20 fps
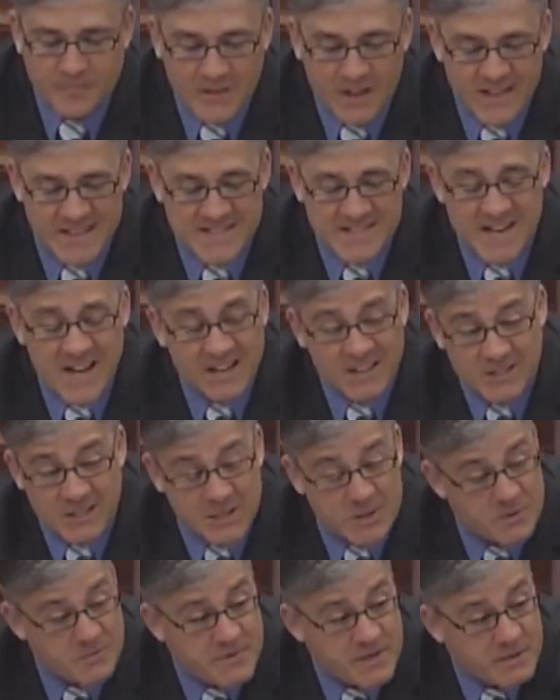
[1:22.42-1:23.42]
it's not
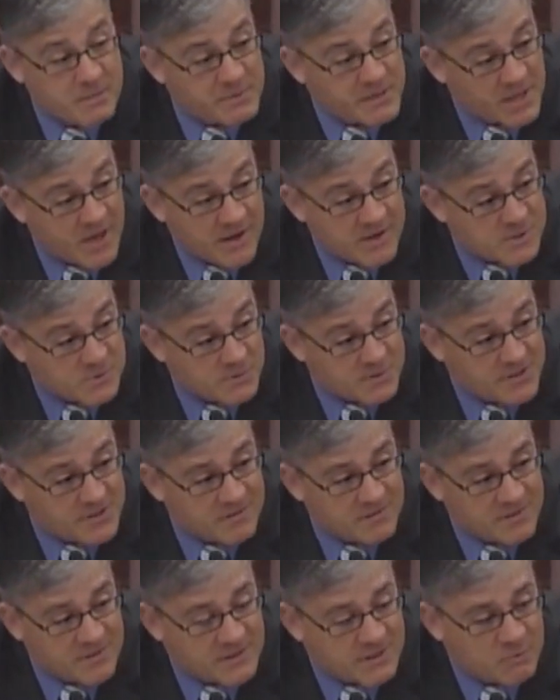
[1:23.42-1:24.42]
clear to me, to be honest with
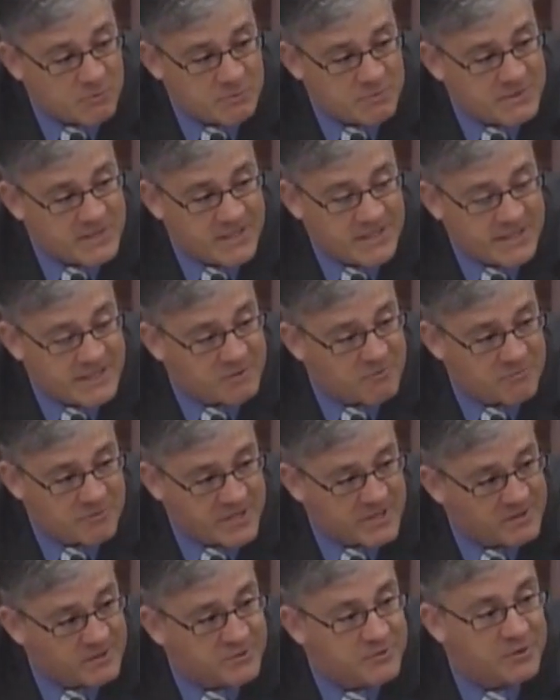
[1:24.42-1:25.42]
you, that there would be any
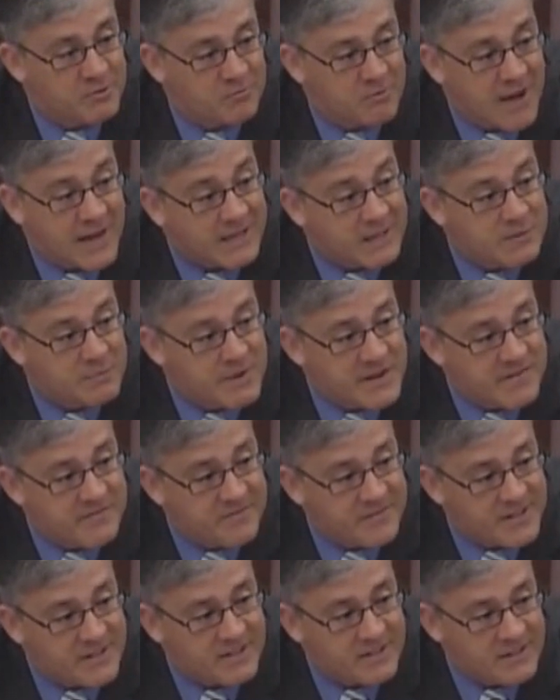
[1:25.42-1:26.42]
real direct
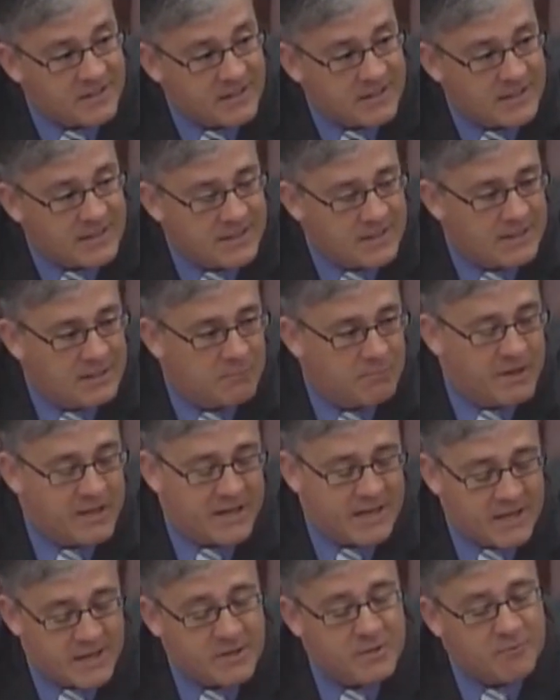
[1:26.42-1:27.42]
benefit, but
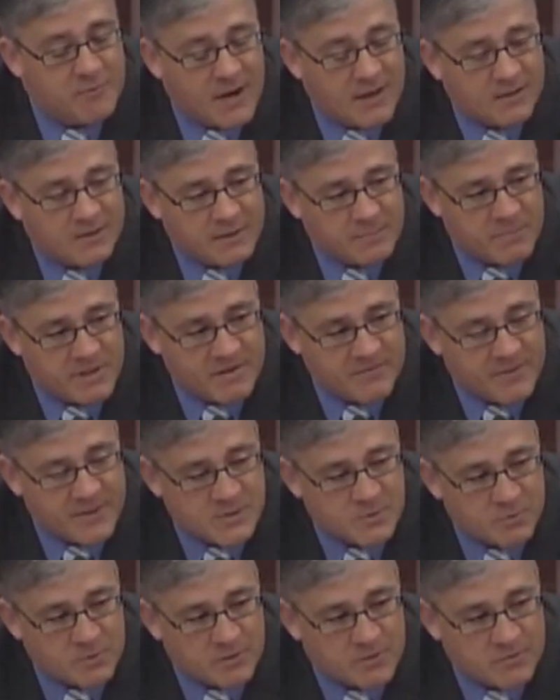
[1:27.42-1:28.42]
indirectly
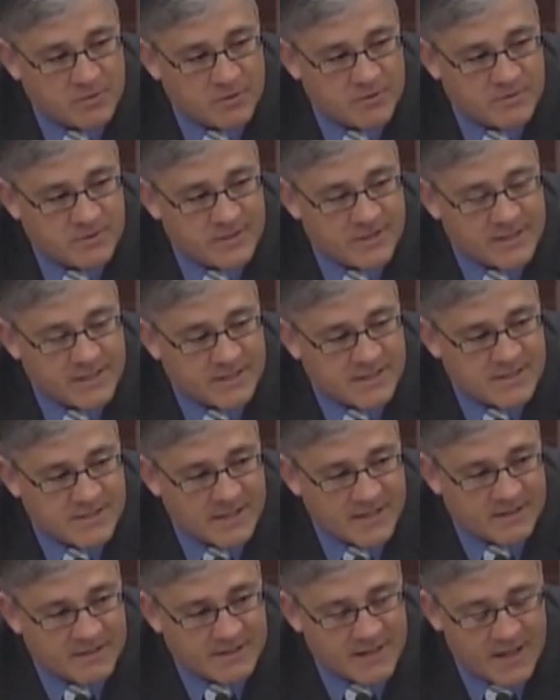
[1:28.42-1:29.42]
benefits would accrue to the
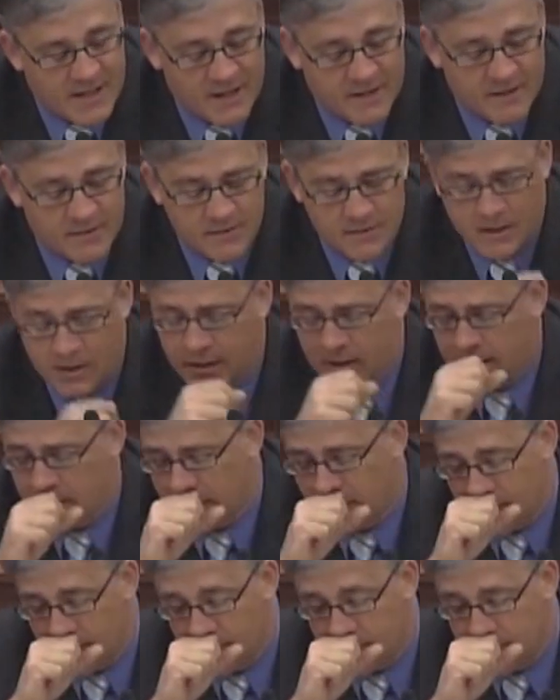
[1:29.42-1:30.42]
extent that,
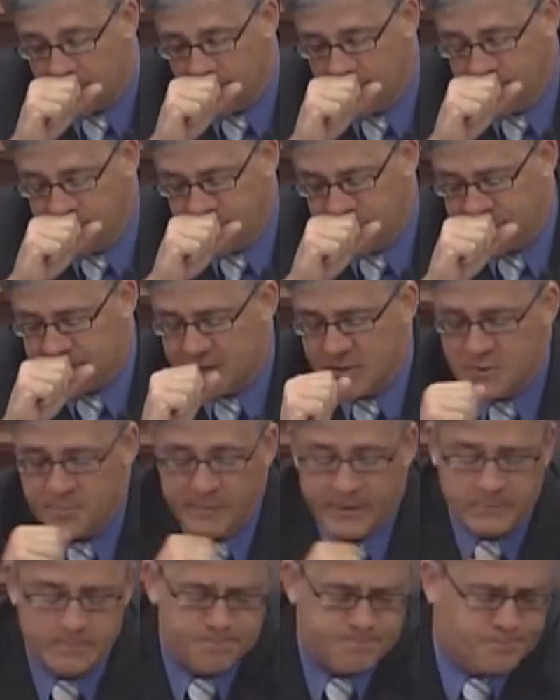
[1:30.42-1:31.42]
excuse
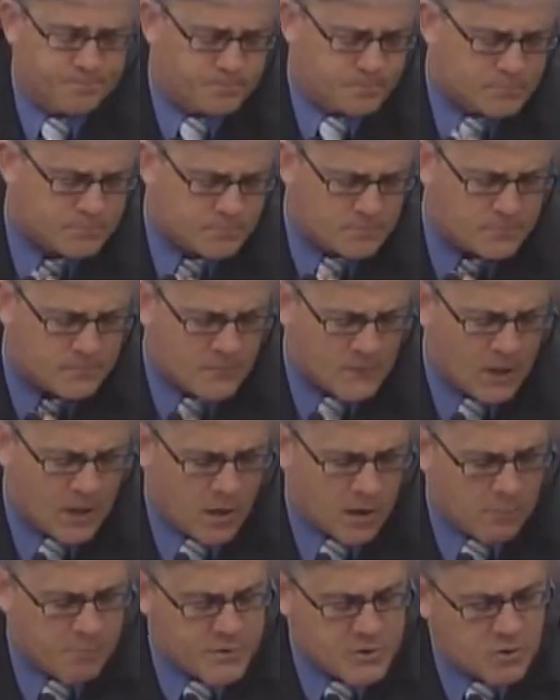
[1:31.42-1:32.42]
me,
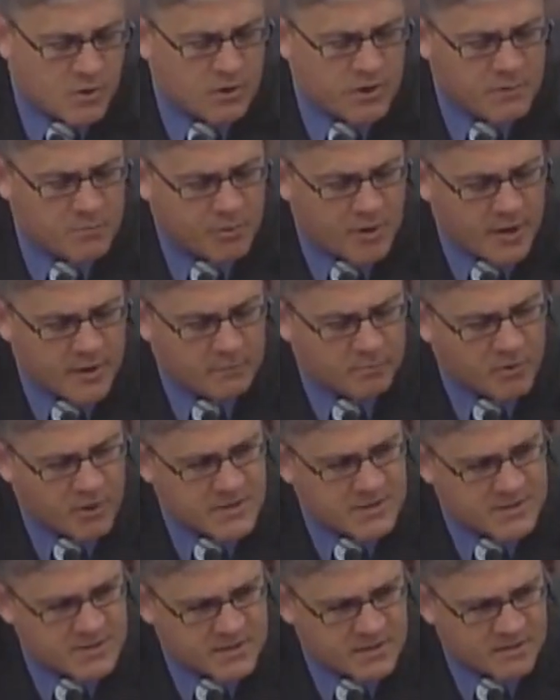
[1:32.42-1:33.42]
petroleum product
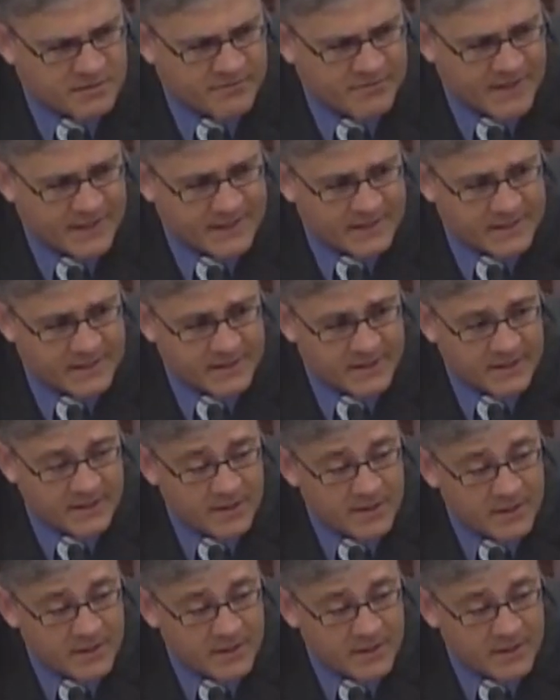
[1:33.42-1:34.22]
prices are affected